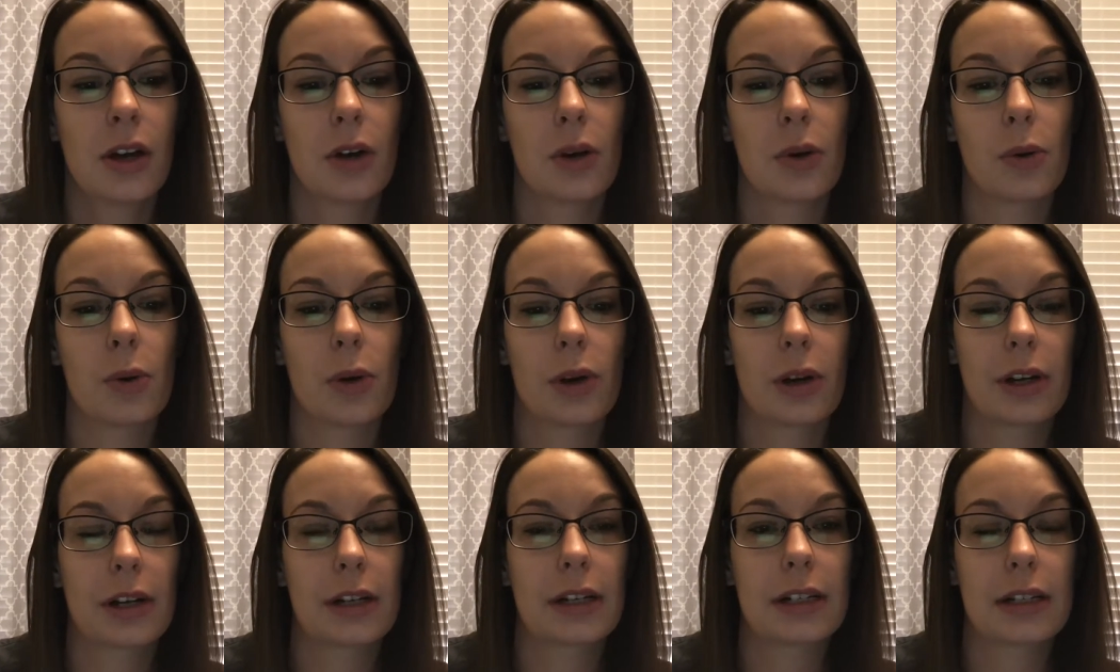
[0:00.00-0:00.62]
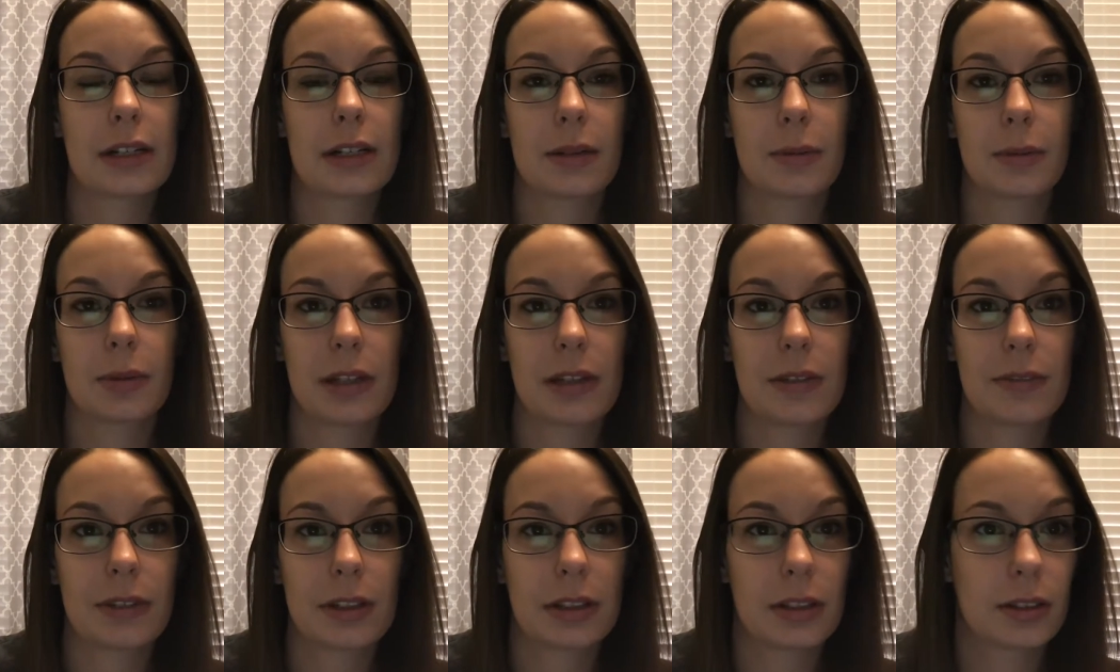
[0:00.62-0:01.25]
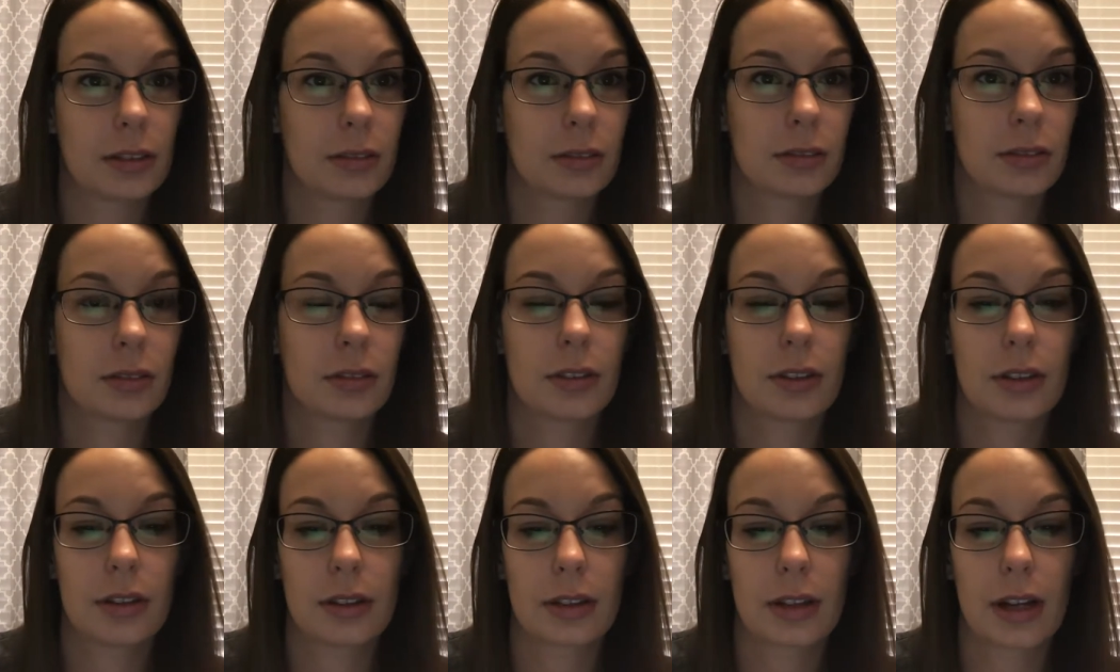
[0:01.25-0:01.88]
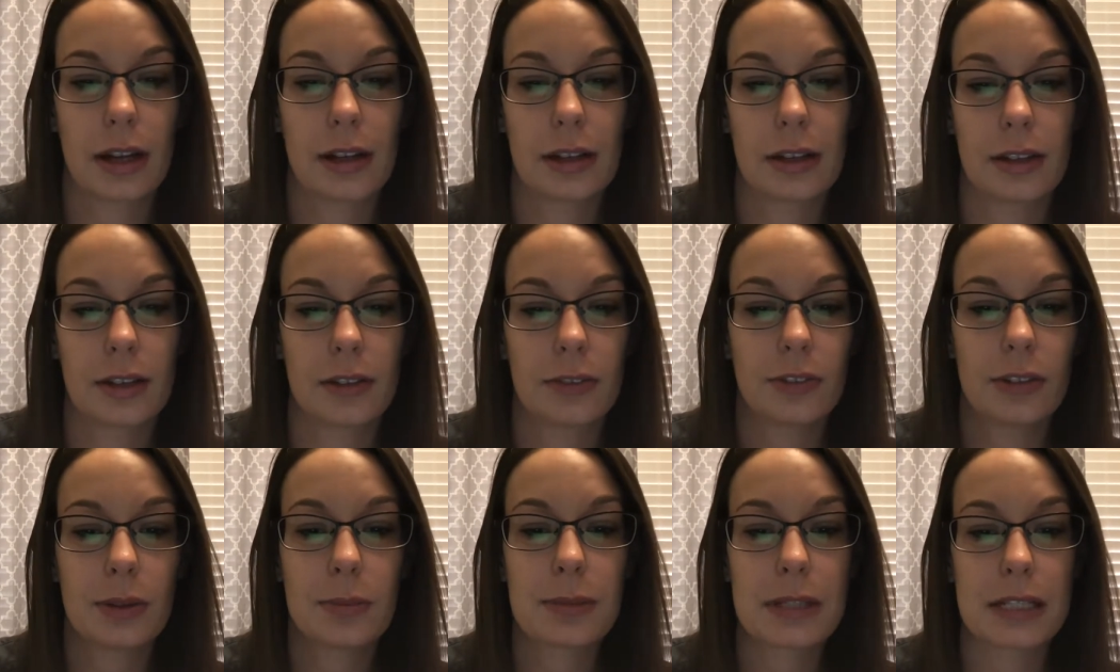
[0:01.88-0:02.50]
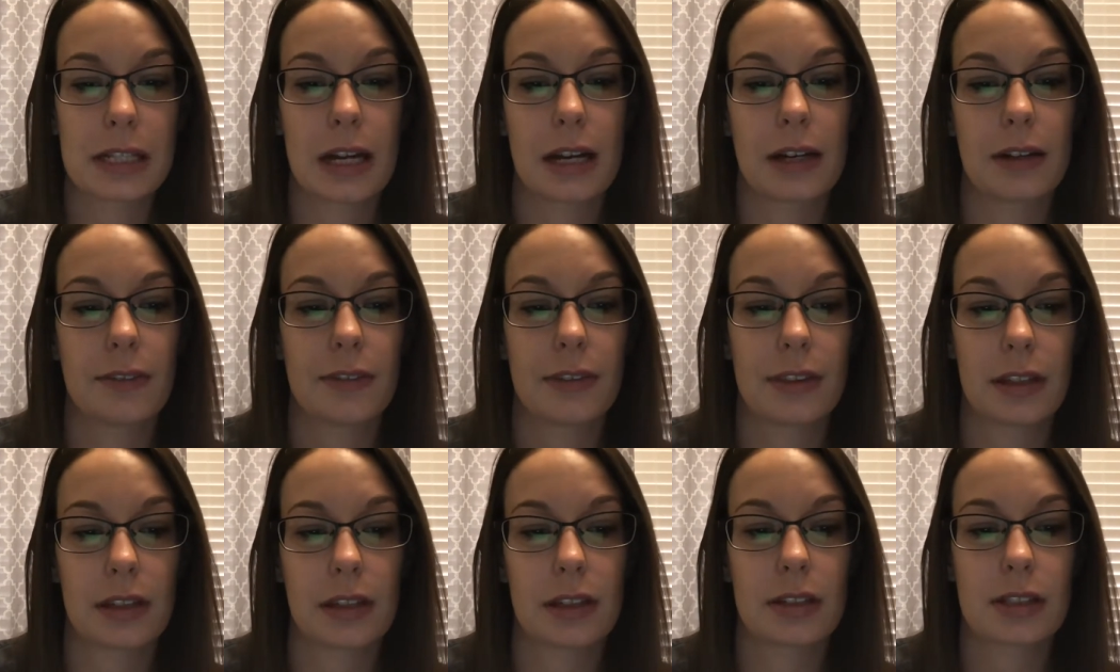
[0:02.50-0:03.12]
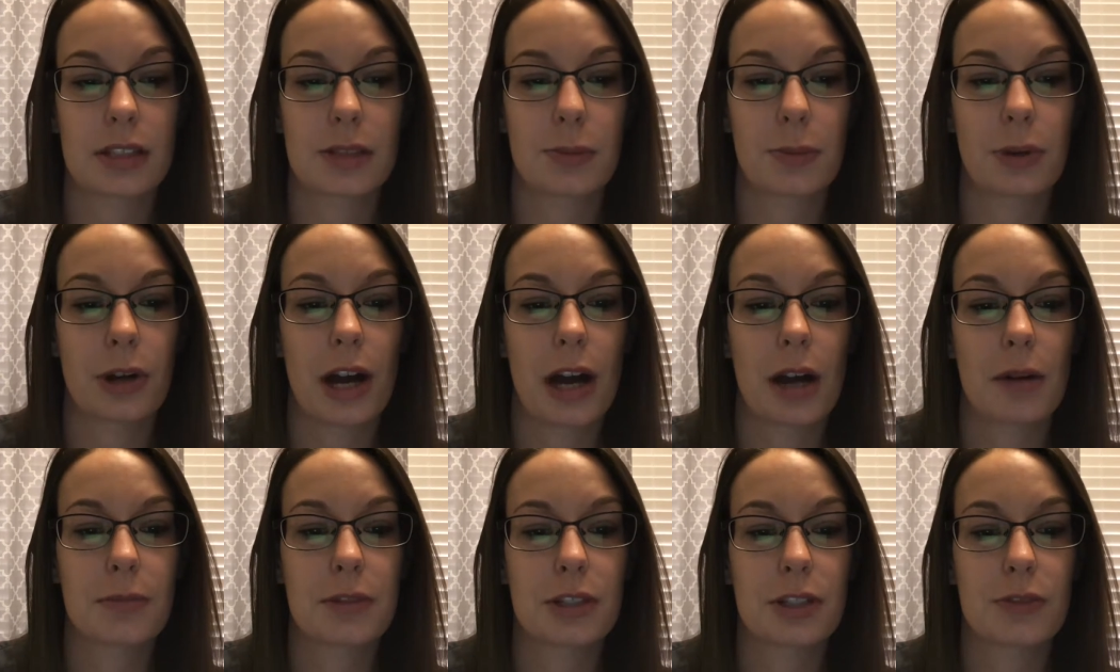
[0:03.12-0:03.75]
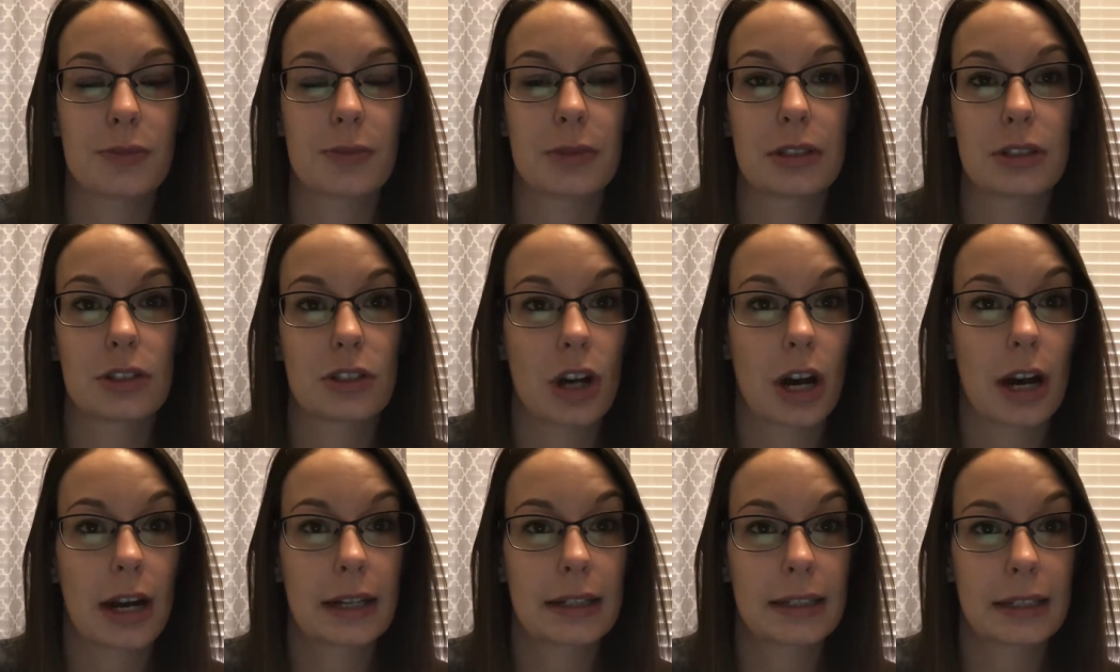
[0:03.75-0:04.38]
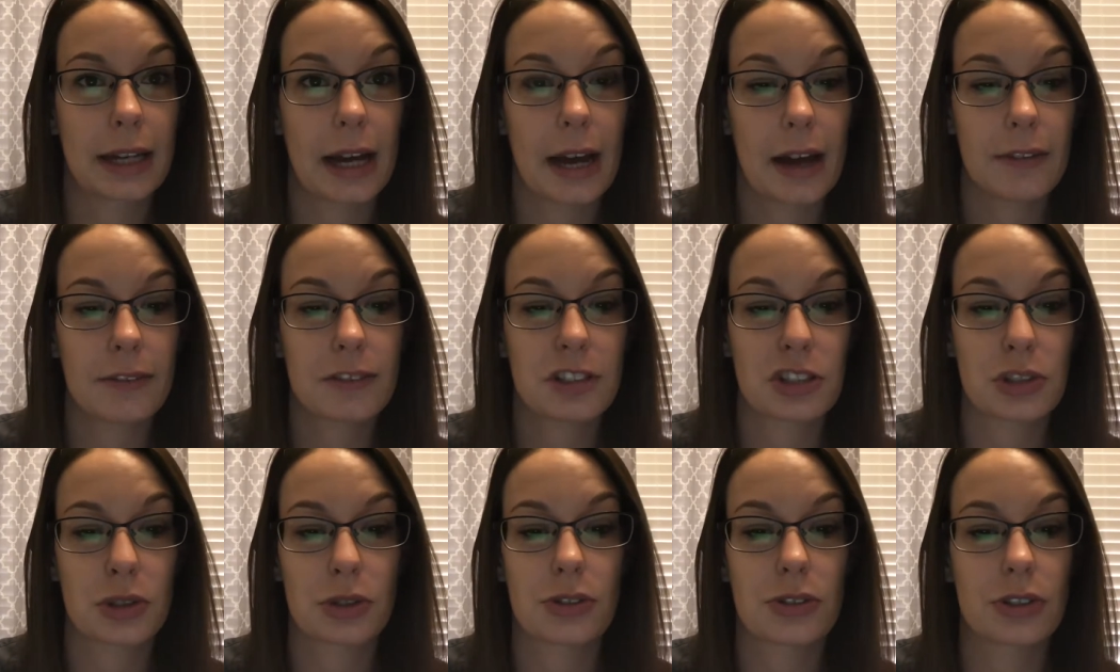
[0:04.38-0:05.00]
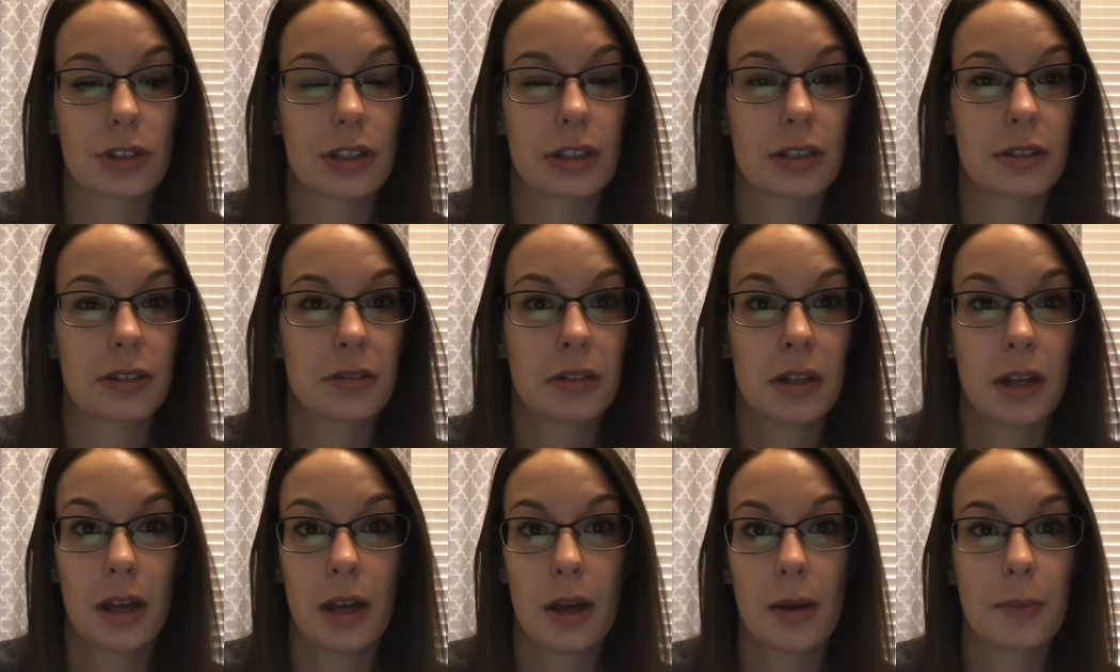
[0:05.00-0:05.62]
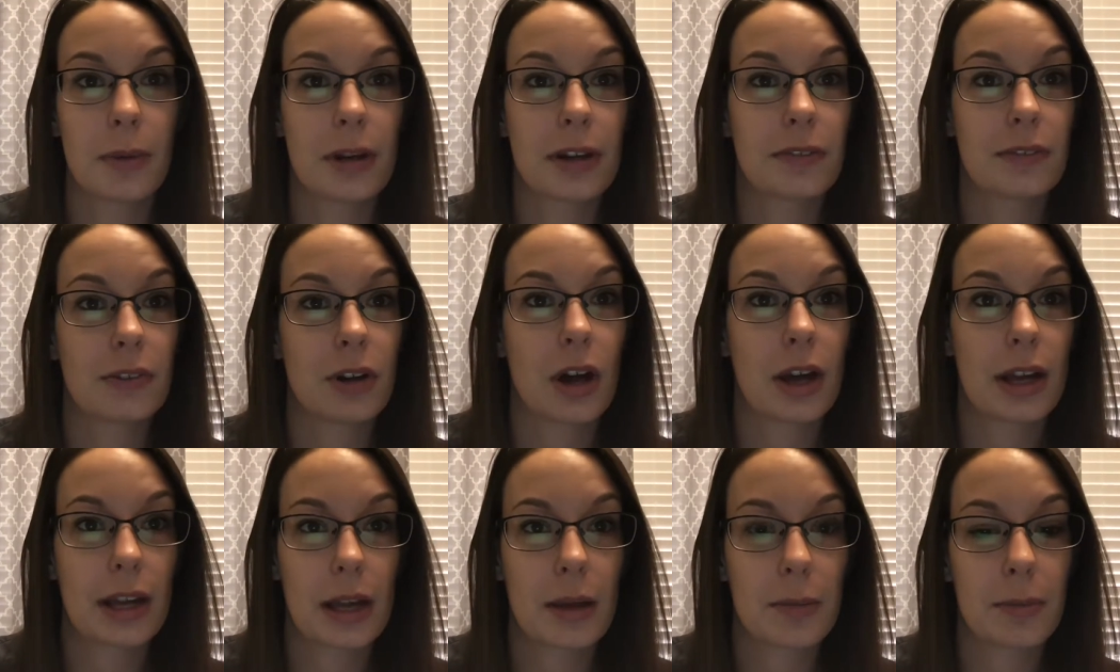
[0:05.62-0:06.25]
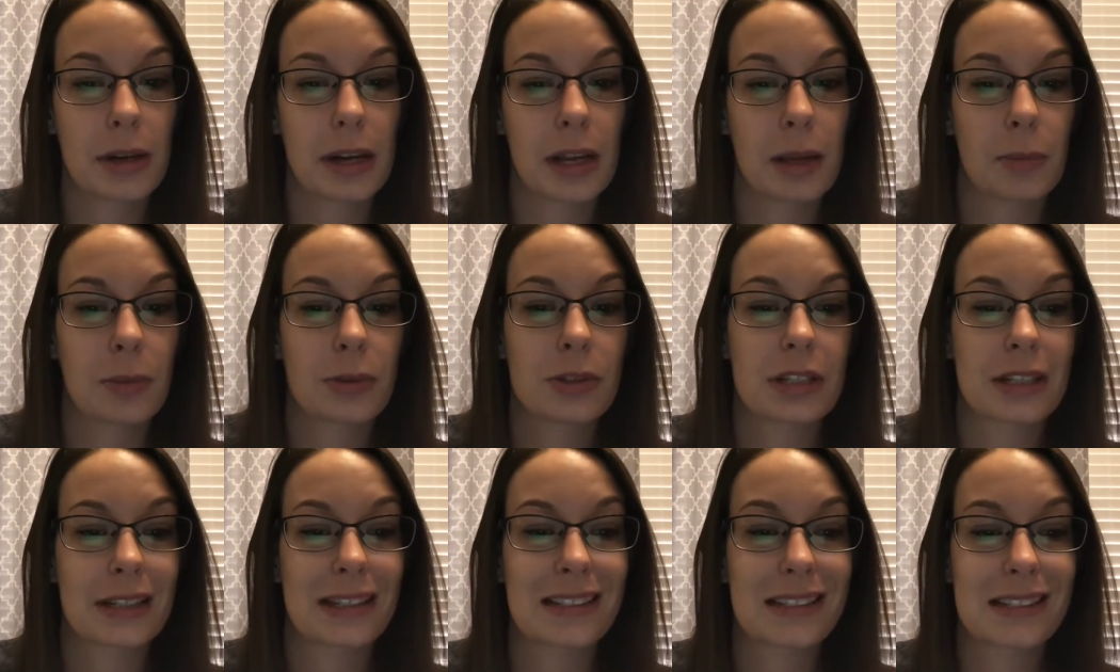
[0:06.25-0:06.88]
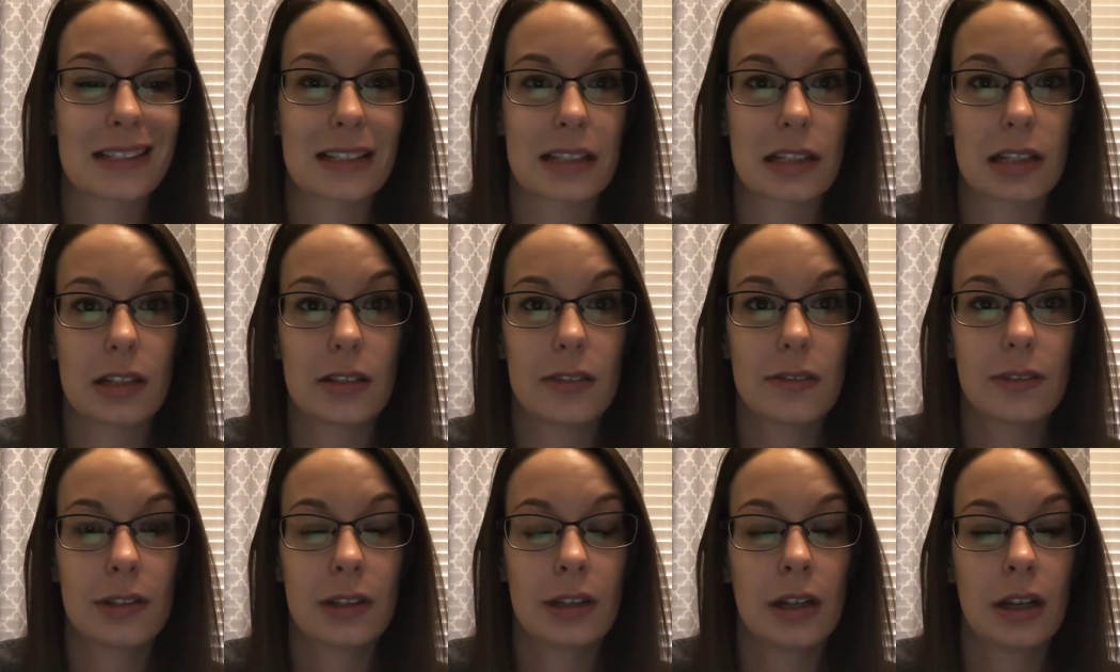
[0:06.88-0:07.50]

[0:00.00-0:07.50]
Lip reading: or even kind of the flip side of things. Perhaps you've been trying to have children but have not yet been able to conceive.